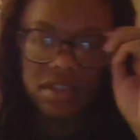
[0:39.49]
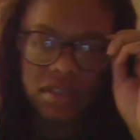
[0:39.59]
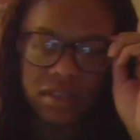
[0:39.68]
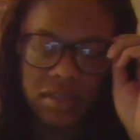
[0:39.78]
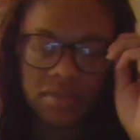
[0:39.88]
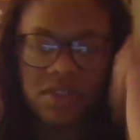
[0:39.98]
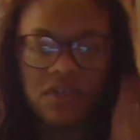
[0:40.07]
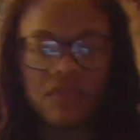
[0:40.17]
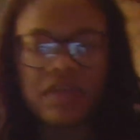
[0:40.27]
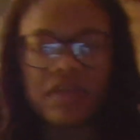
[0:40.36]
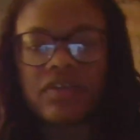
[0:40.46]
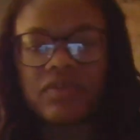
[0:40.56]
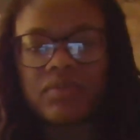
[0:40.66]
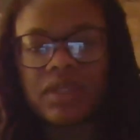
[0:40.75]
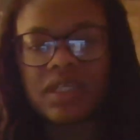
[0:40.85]
Um,
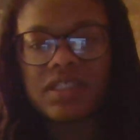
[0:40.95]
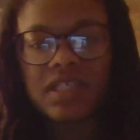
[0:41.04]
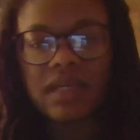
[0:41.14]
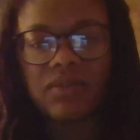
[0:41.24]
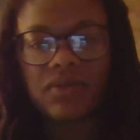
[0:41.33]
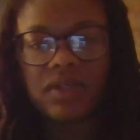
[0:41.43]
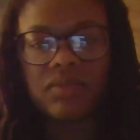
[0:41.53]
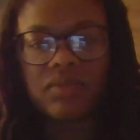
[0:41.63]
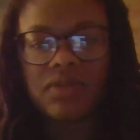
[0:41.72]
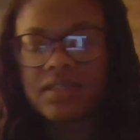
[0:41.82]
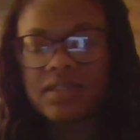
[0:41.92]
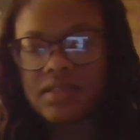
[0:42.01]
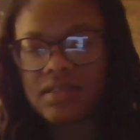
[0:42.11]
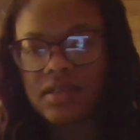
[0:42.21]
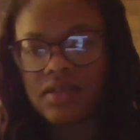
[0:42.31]
co-founder B H Capital Enterprises,